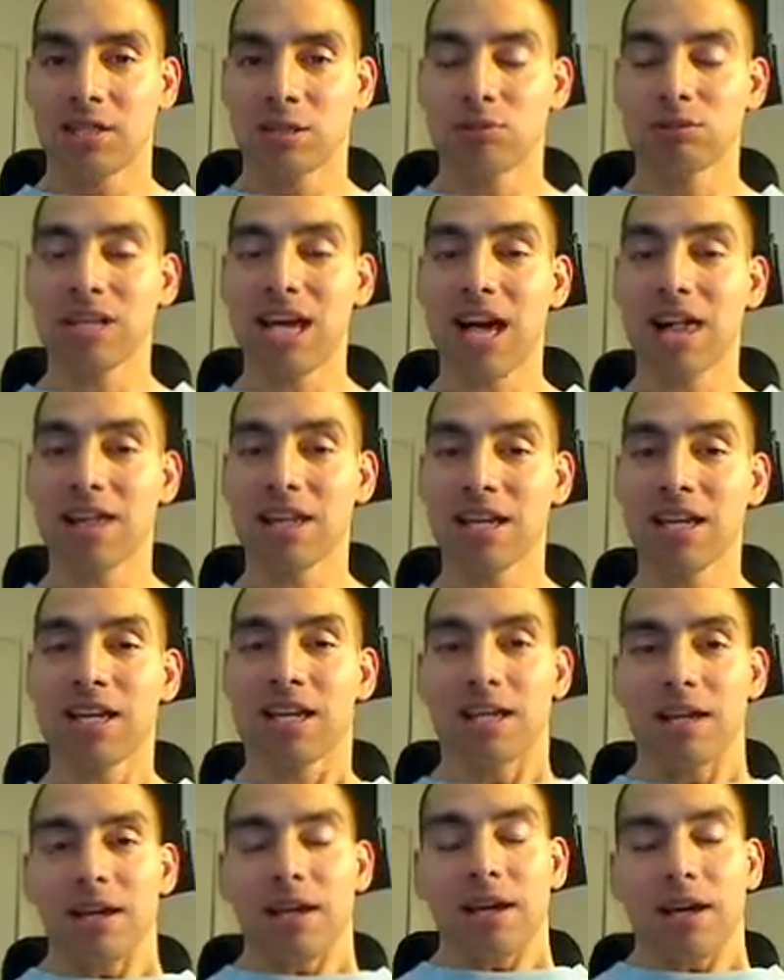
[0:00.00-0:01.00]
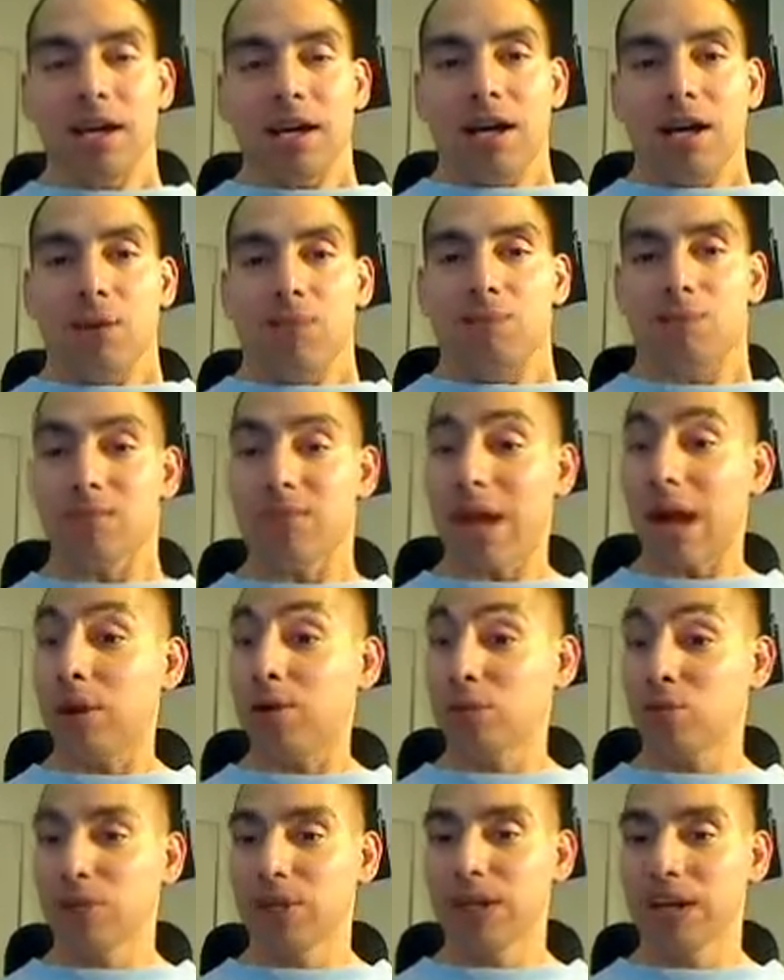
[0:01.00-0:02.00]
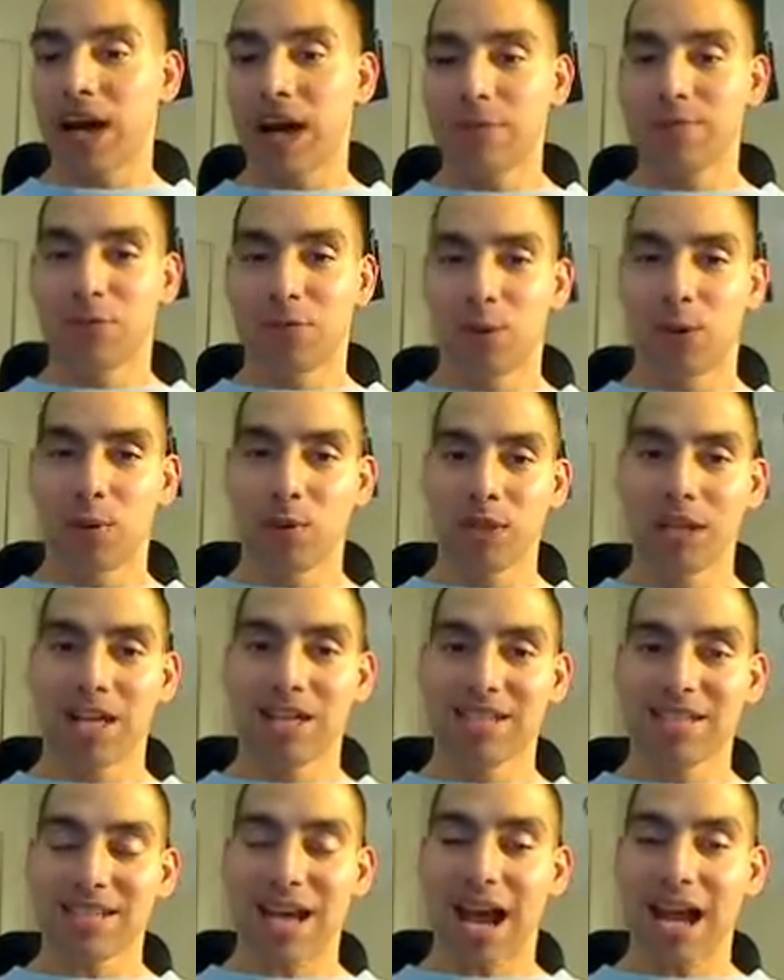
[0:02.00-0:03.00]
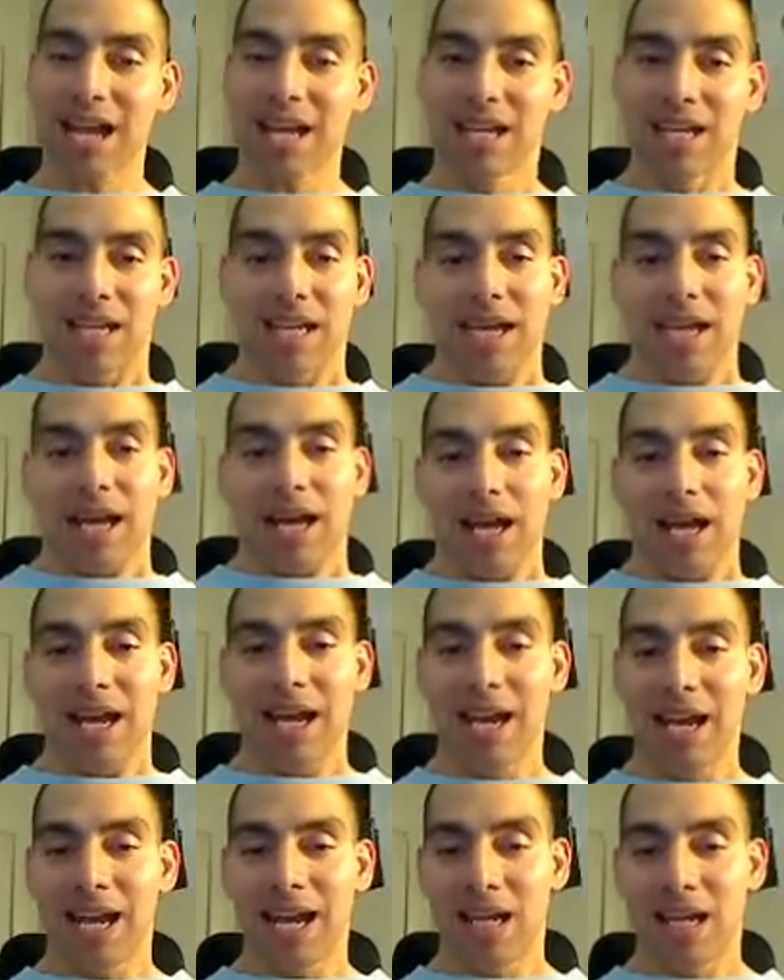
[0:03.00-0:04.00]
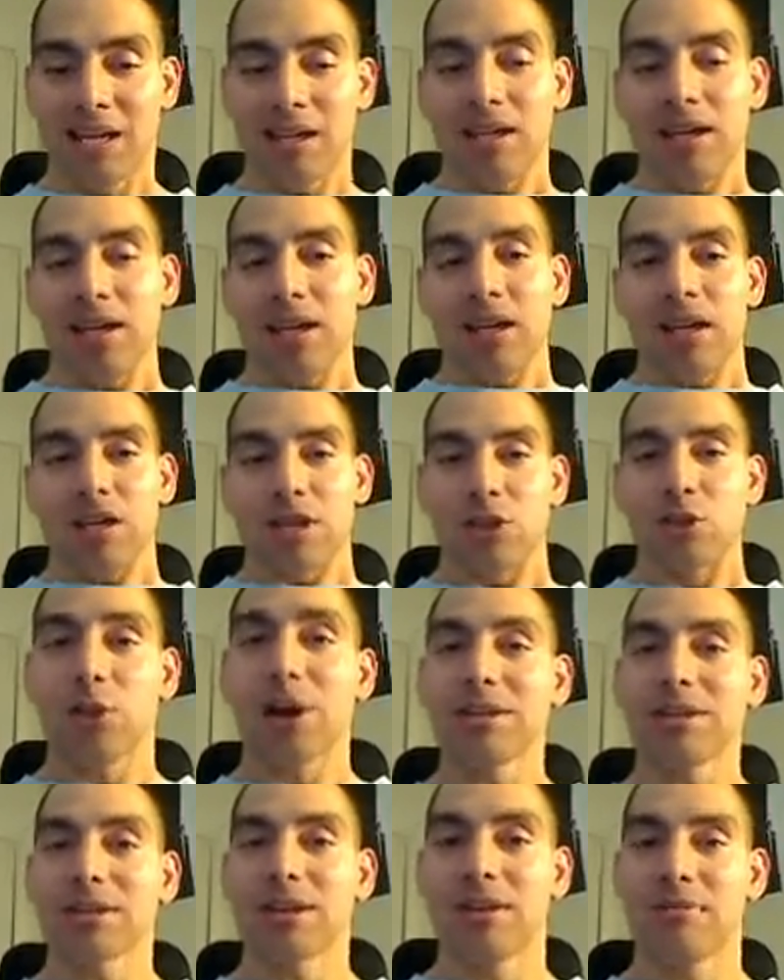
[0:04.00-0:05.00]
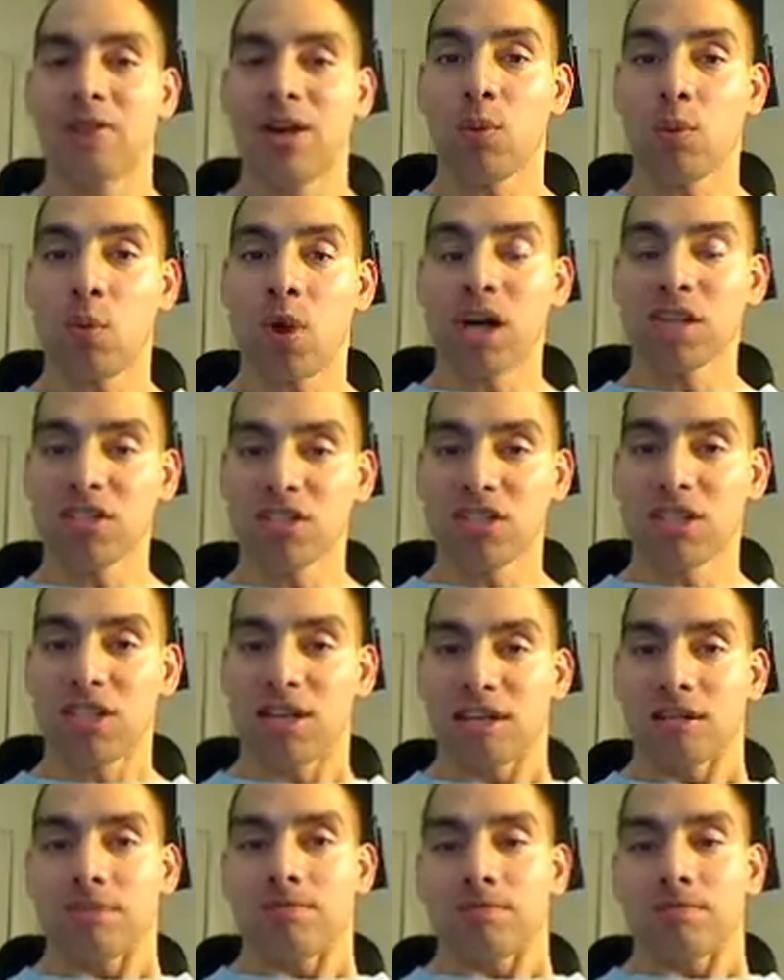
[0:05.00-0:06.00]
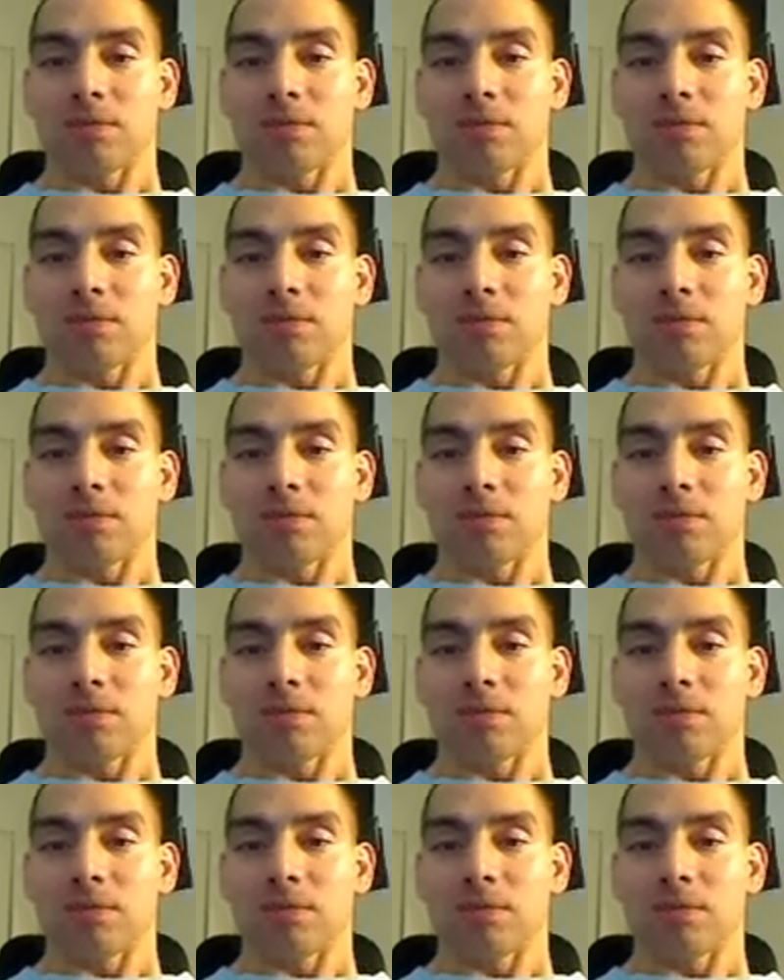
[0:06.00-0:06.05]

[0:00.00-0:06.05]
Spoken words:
totality. I was really hyped for it, really excited, and throughout the event, watching it,